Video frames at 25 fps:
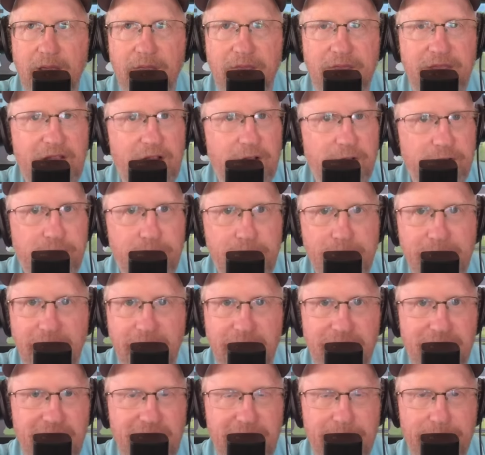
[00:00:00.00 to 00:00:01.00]
The ultimate
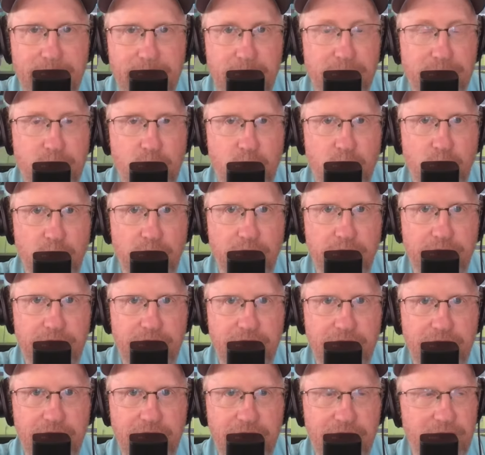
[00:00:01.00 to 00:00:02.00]
example, of course,
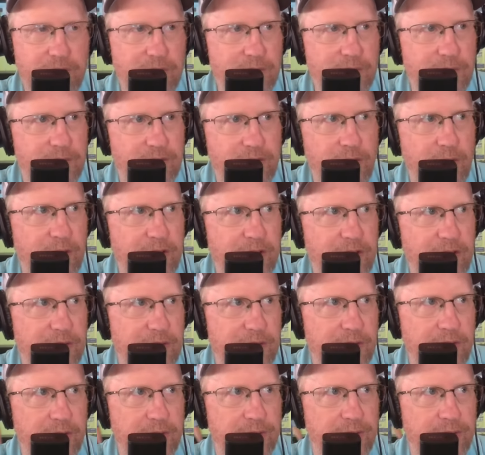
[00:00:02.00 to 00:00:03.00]
is you do what you
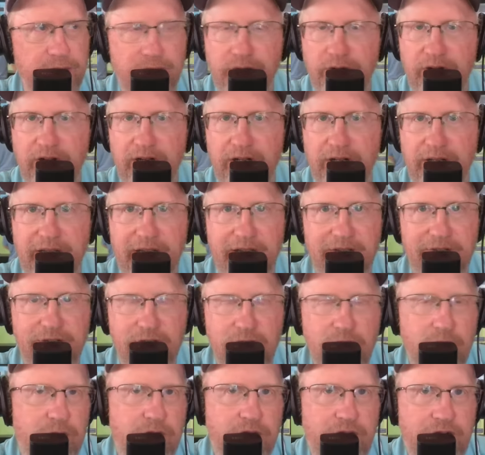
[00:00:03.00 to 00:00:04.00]
do for Trey Lance
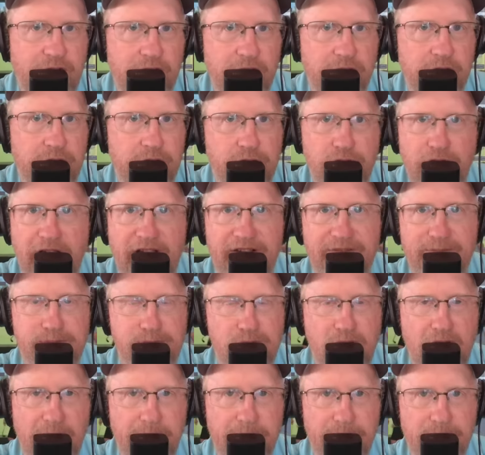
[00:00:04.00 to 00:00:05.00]
and you still draft
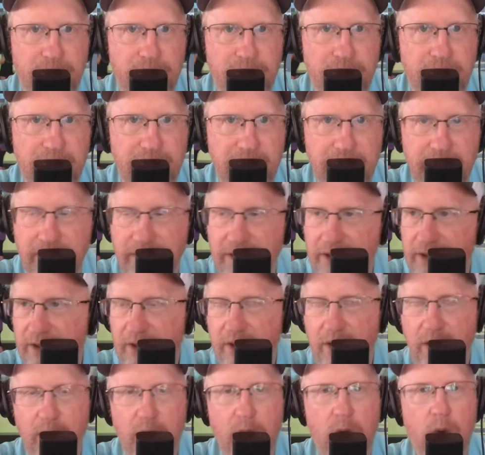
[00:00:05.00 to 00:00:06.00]
Brock Purdy.
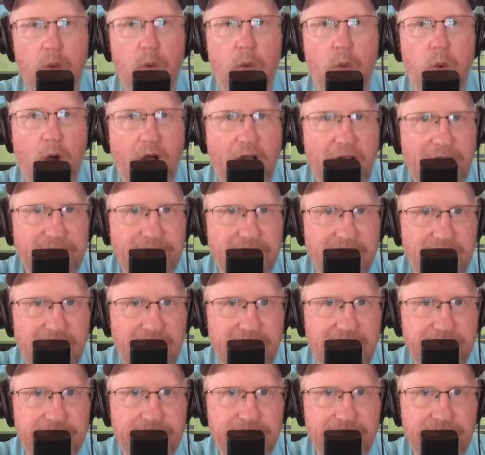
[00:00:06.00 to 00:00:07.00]
Why
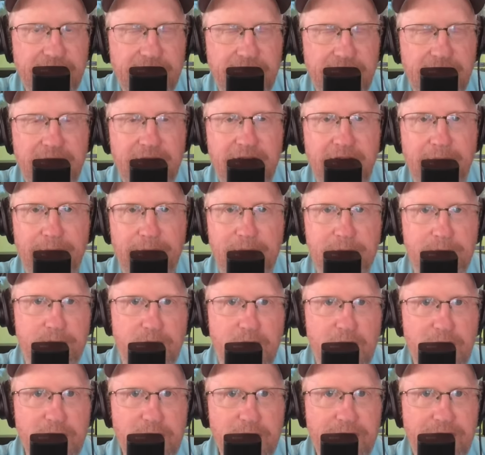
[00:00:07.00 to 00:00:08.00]
not? I mean, the
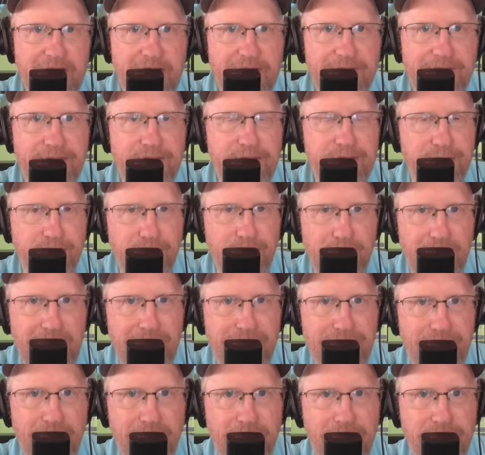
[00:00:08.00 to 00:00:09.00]
Broncos have
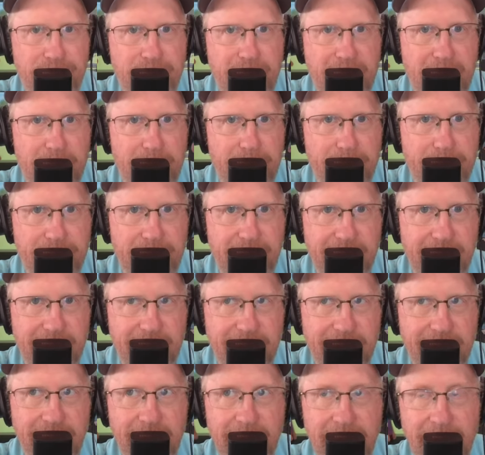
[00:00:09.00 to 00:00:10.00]
3 fifth-round picks,
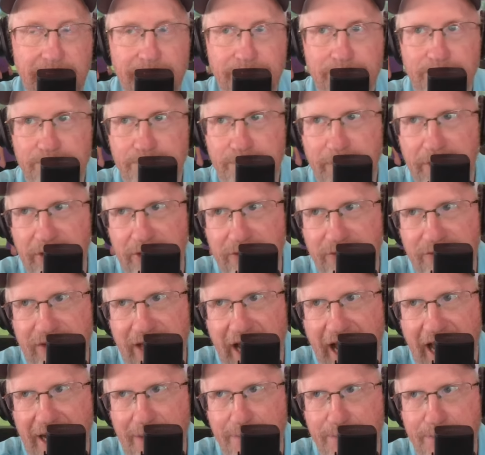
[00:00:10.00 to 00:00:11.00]
but you've
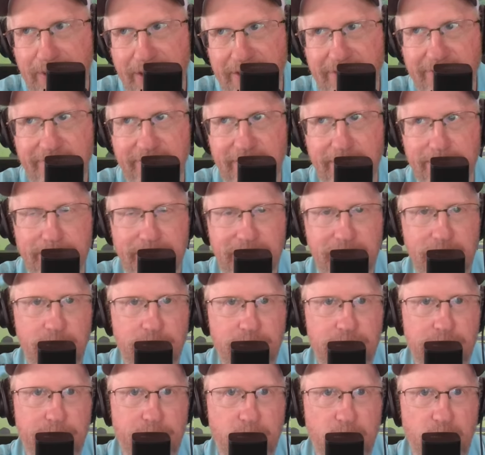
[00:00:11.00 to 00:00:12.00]
got to pick somebody who
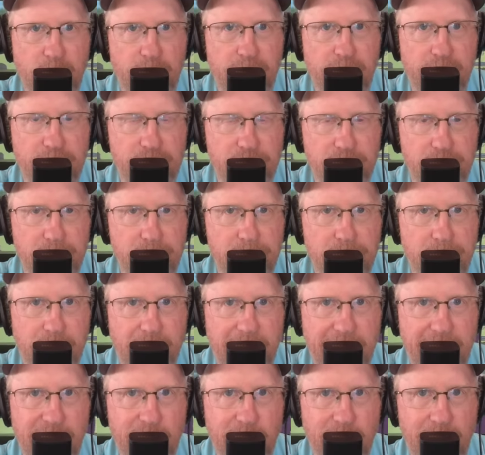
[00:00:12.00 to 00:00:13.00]
supports the room the
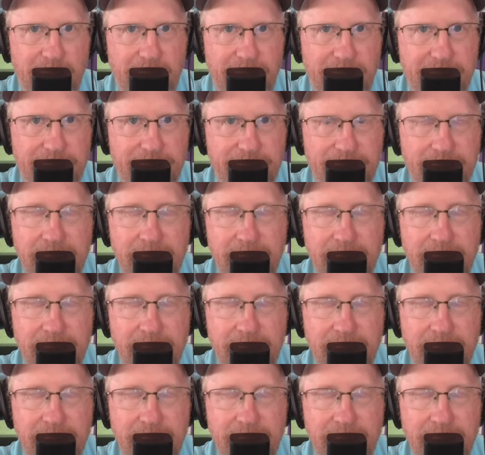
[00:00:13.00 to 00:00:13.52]
right way.